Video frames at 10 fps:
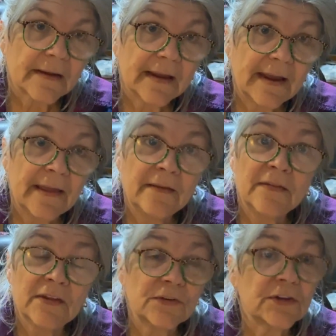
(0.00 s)
And
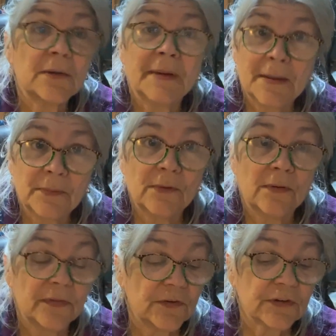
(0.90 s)
there's going to be
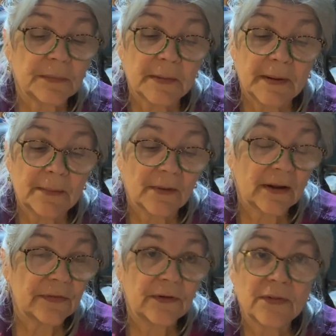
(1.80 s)
people
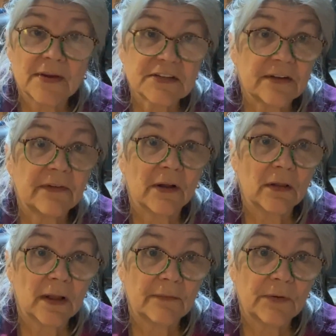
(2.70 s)
out there that's going to fall in
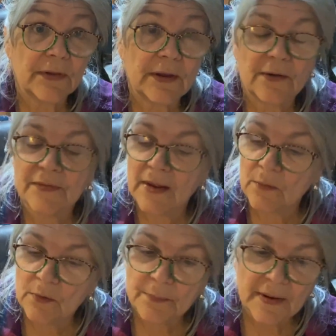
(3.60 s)
love with you, and that
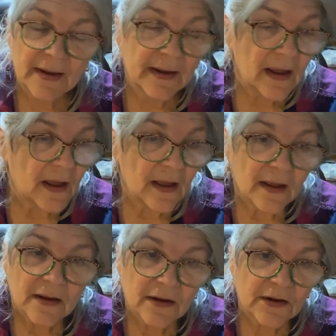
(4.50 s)
will be
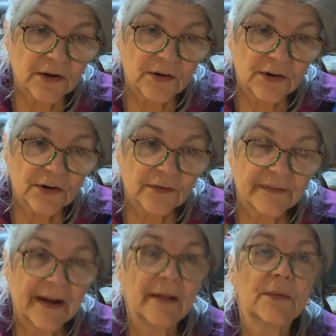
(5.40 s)
your
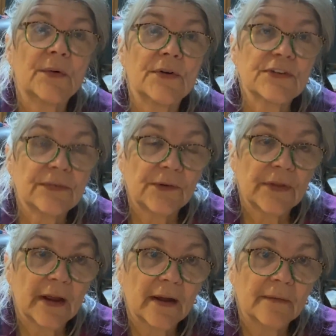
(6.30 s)
followers for
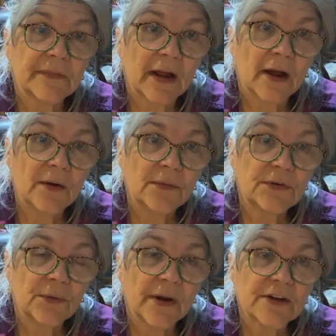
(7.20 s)
the whole
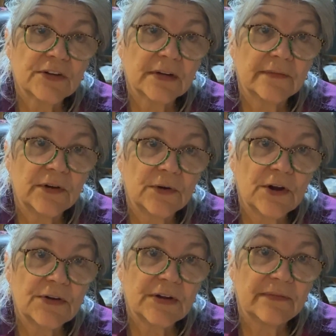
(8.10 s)
duration of your
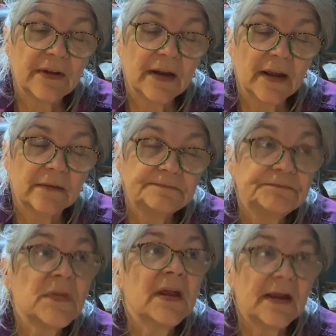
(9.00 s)
YouTube video.
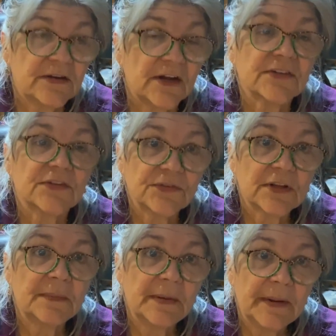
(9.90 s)
And yes, there's
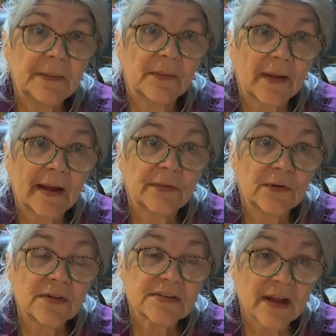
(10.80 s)
going to be people out there
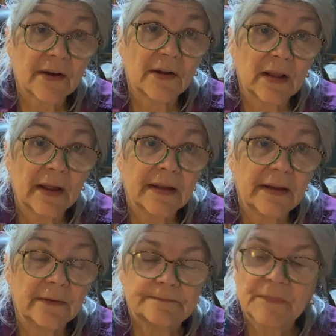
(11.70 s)
that's not going to like
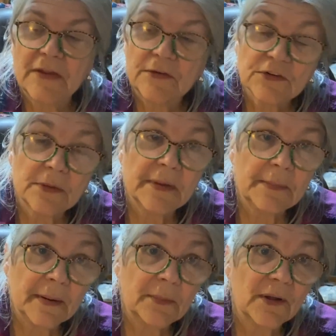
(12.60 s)
you, and there's going to be
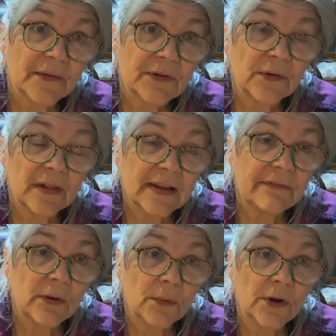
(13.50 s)
people out there that leave
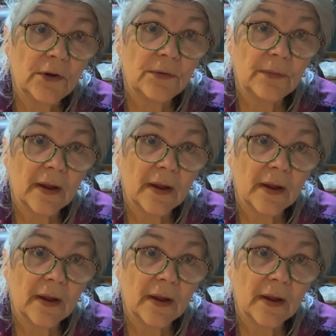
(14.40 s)
you rude